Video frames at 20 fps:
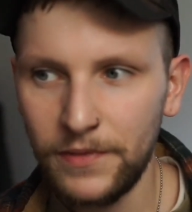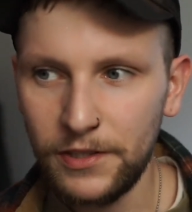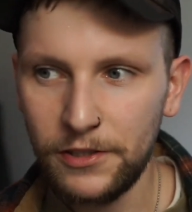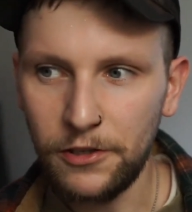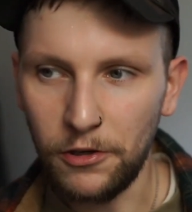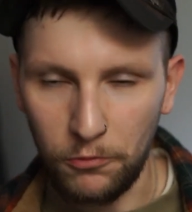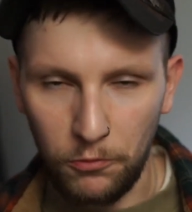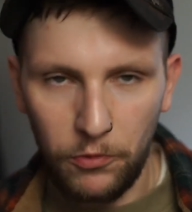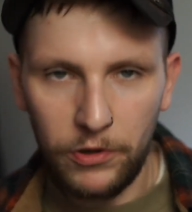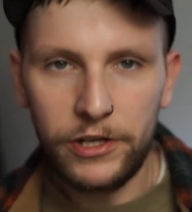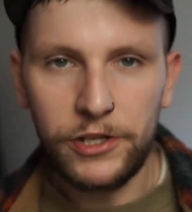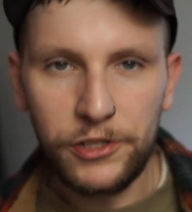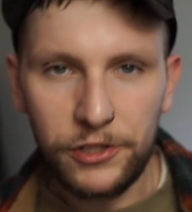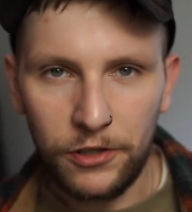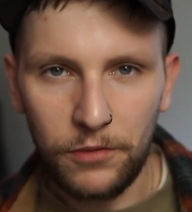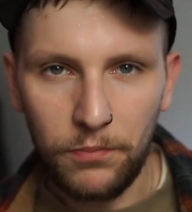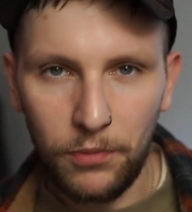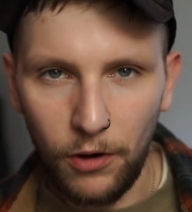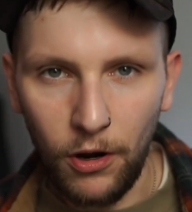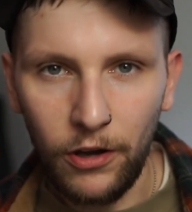to reach
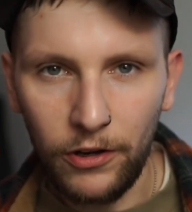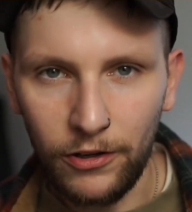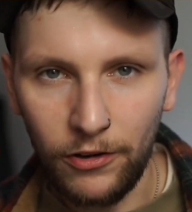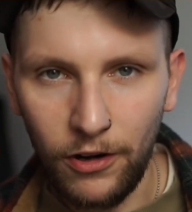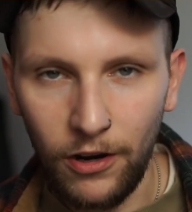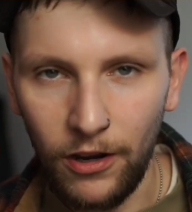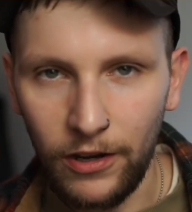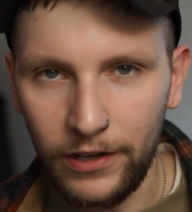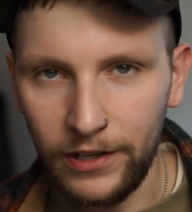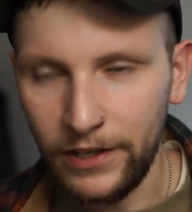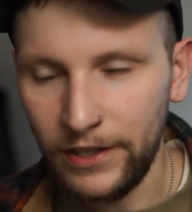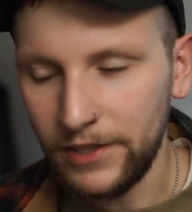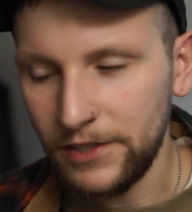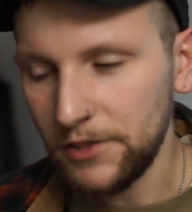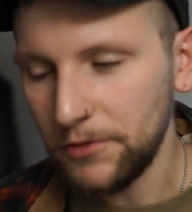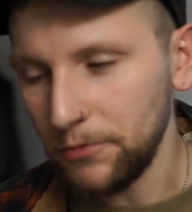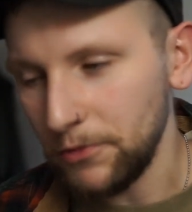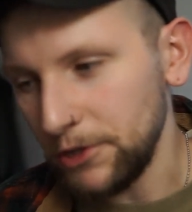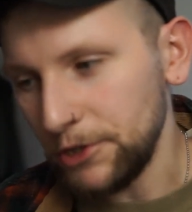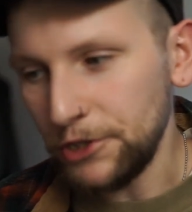a broader
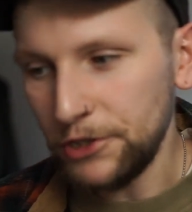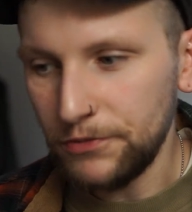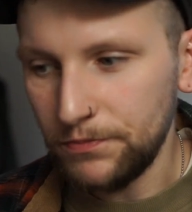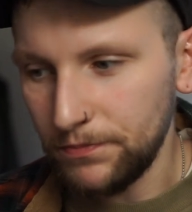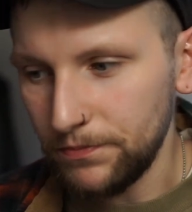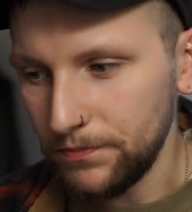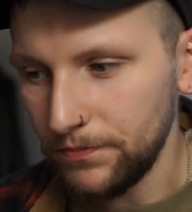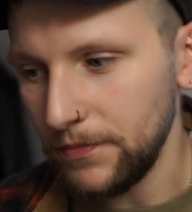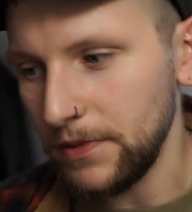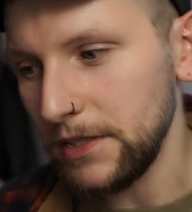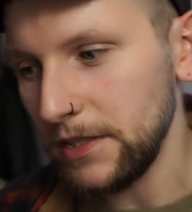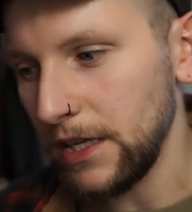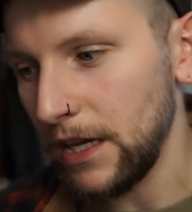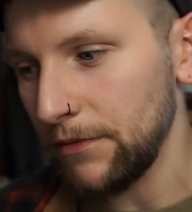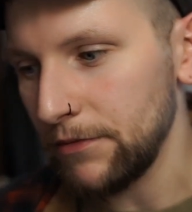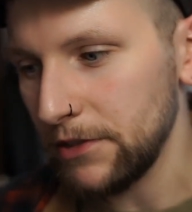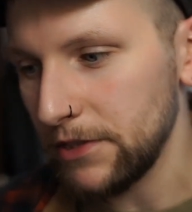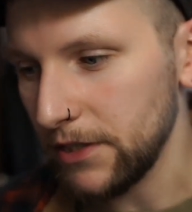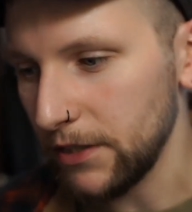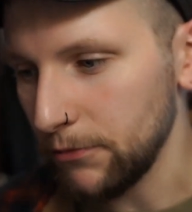audience, which is
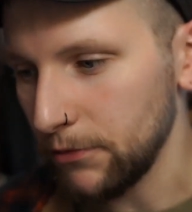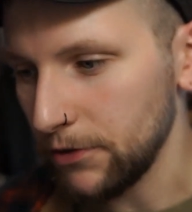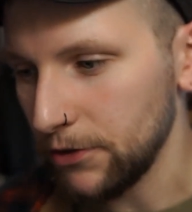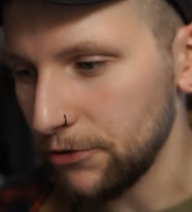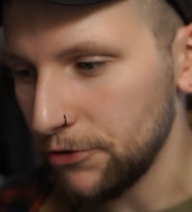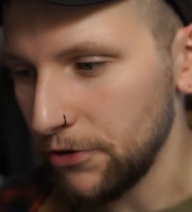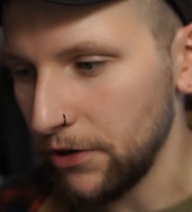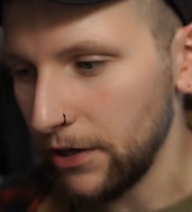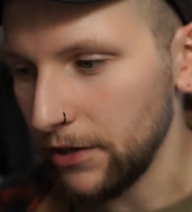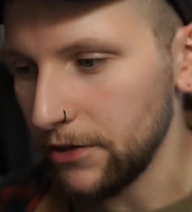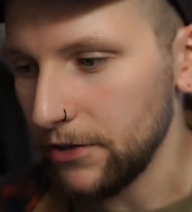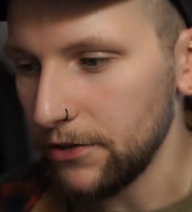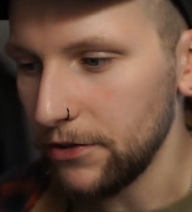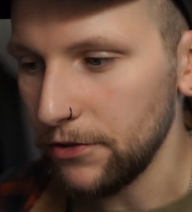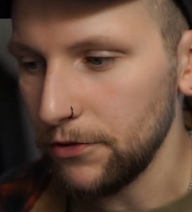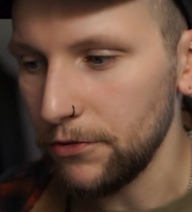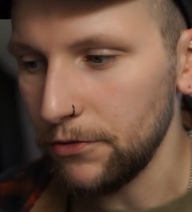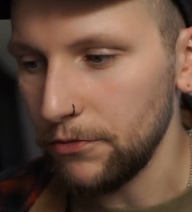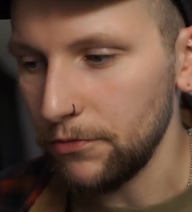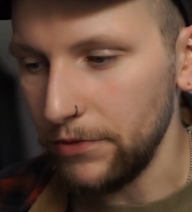obviously what they're trying to
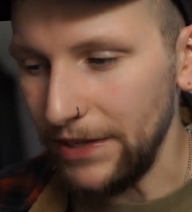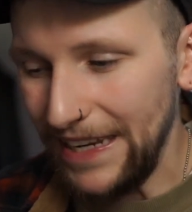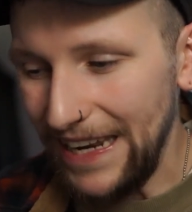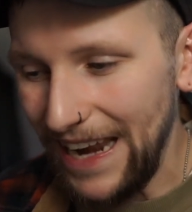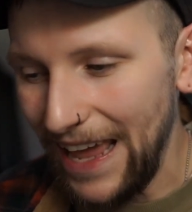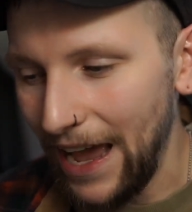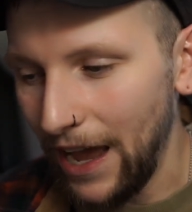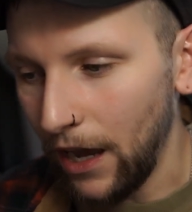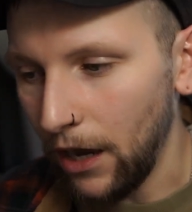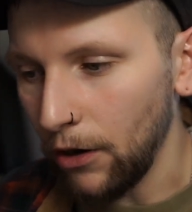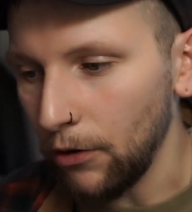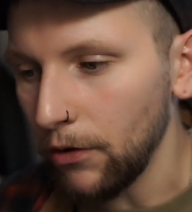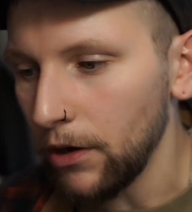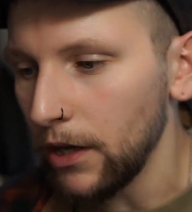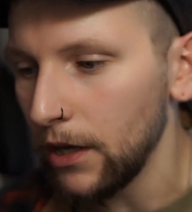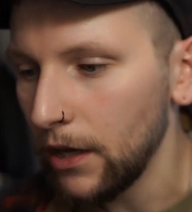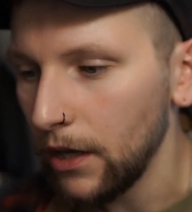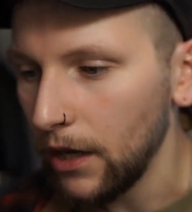do now.